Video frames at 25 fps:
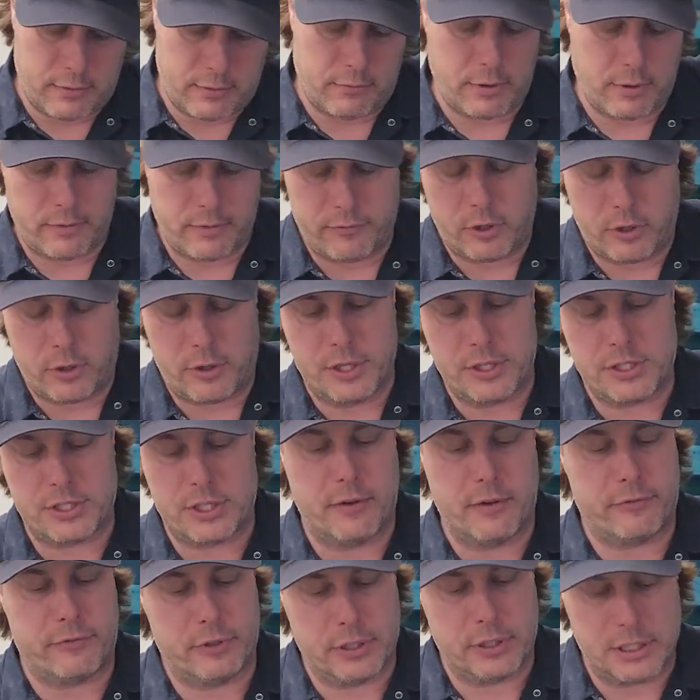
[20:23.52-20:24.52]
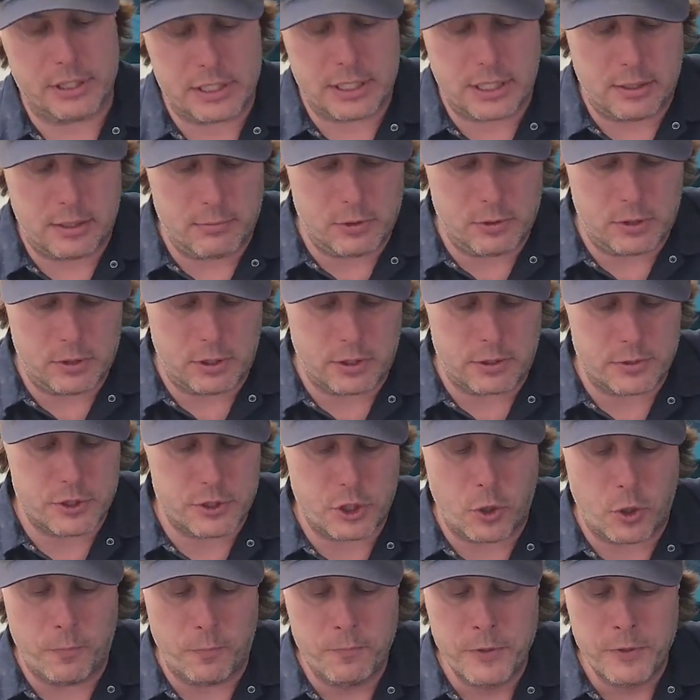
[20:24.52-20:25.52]
rid of all the stuff on the table here.
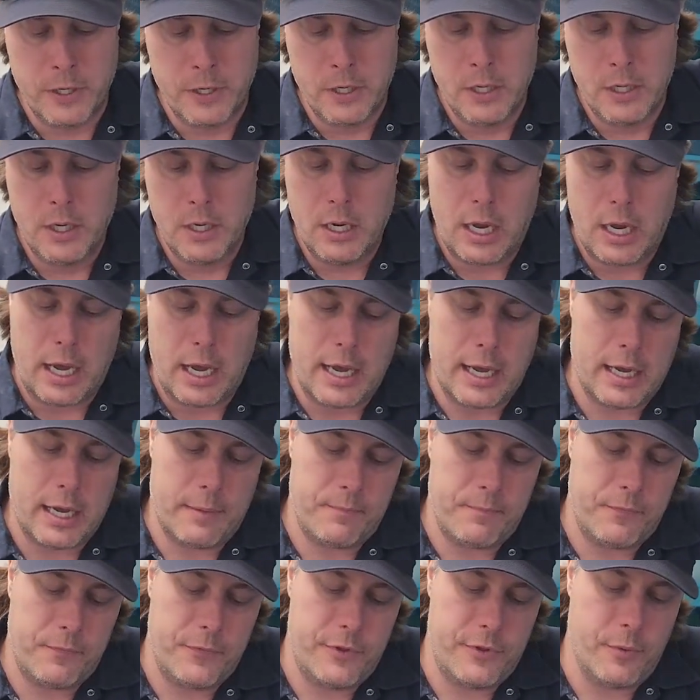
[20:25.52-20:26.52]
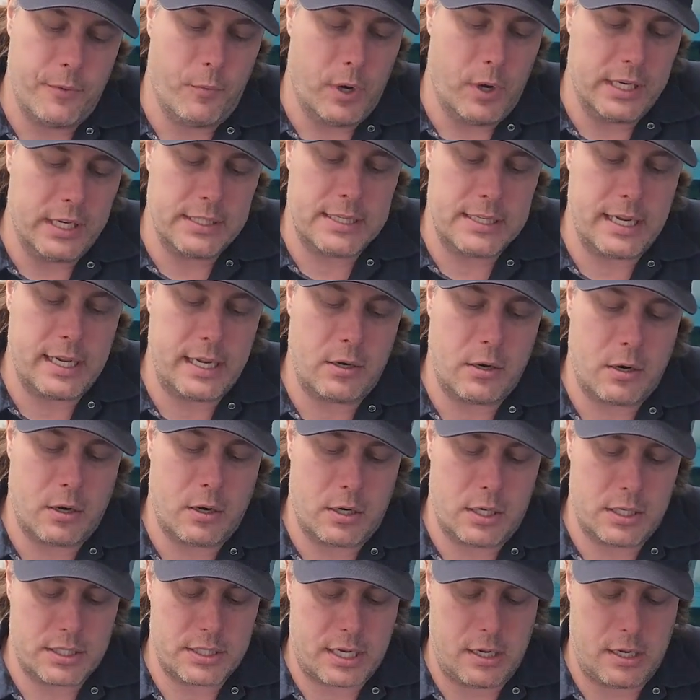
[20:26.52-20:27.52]
So the 110
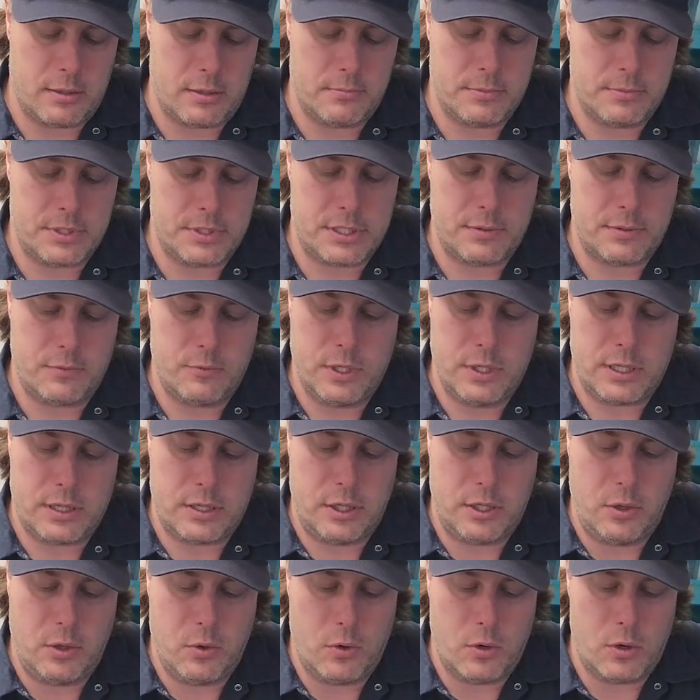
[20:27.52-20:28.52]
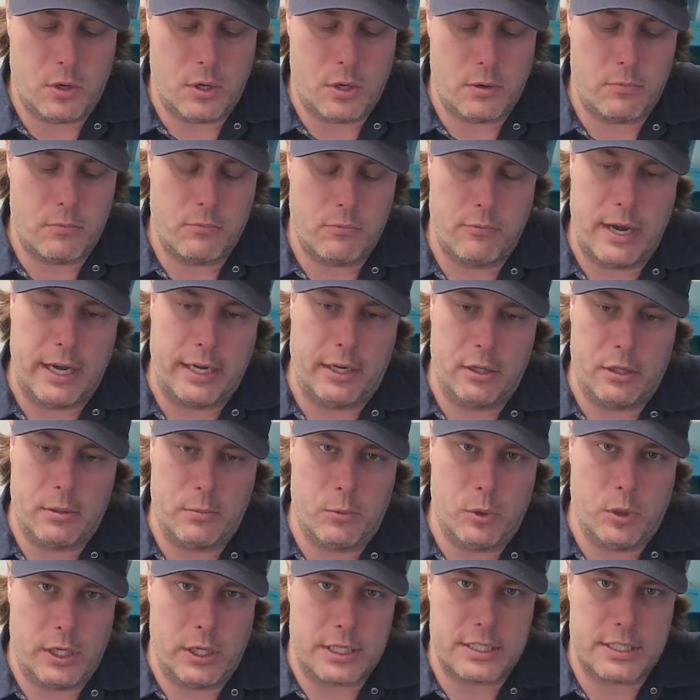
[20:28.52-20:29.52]
harness comes with your regular
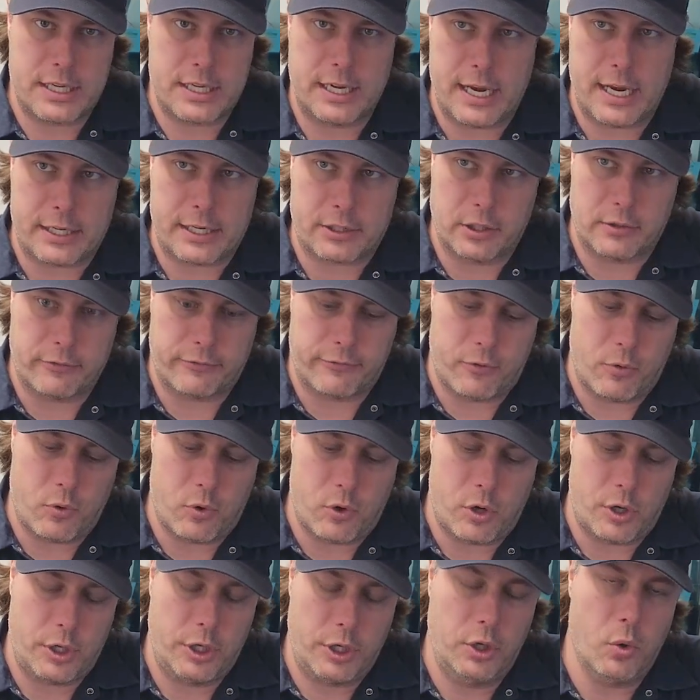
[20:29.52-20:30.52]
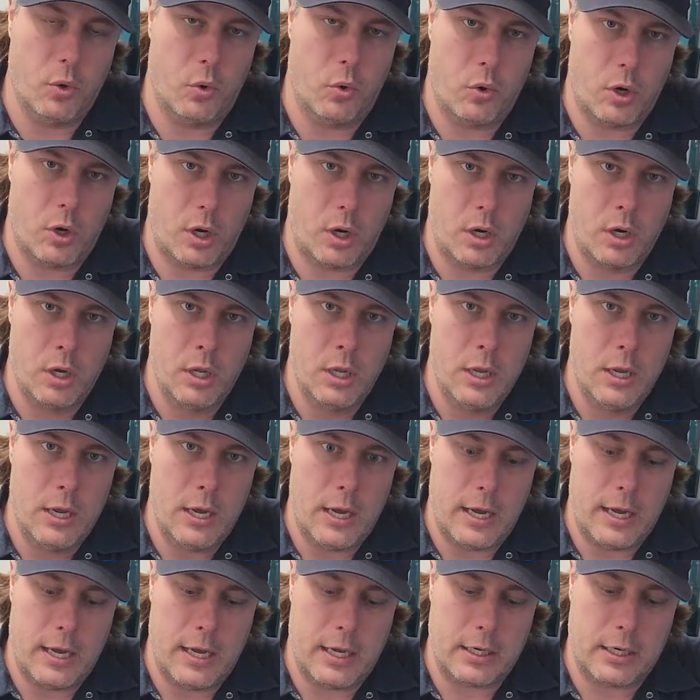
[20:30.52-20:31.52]
Molex connector for your
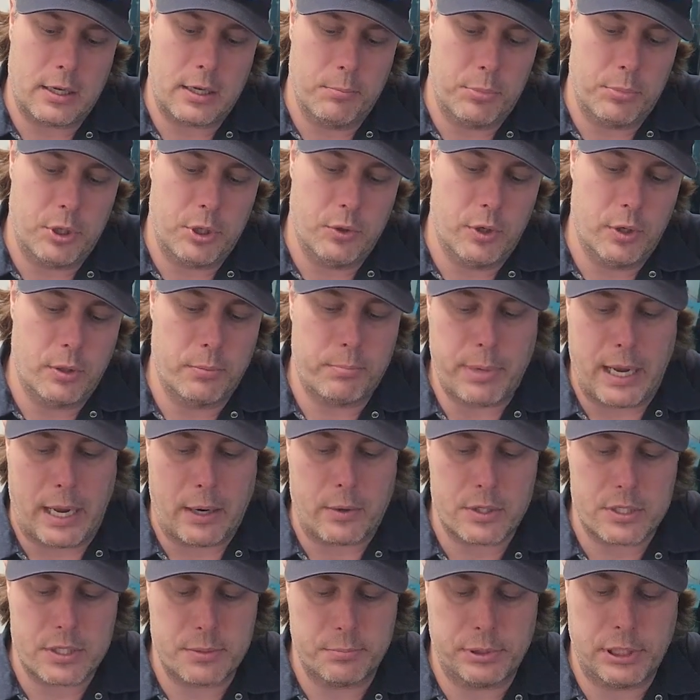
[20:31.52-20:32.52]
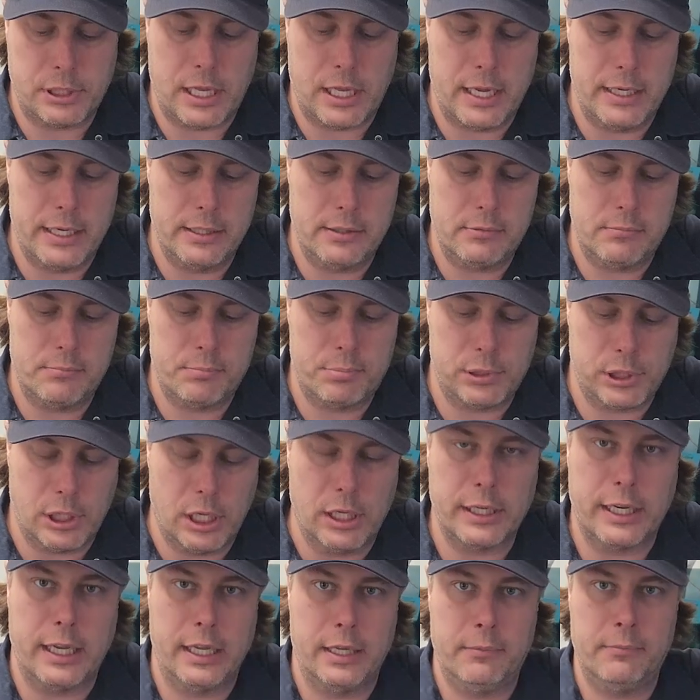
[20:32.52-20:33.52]
computer power supply
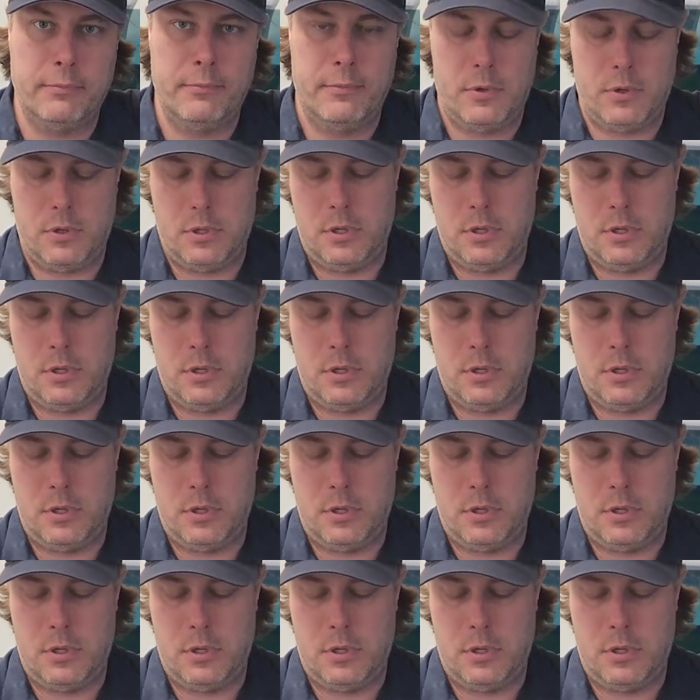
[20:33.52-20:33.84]
plug-in,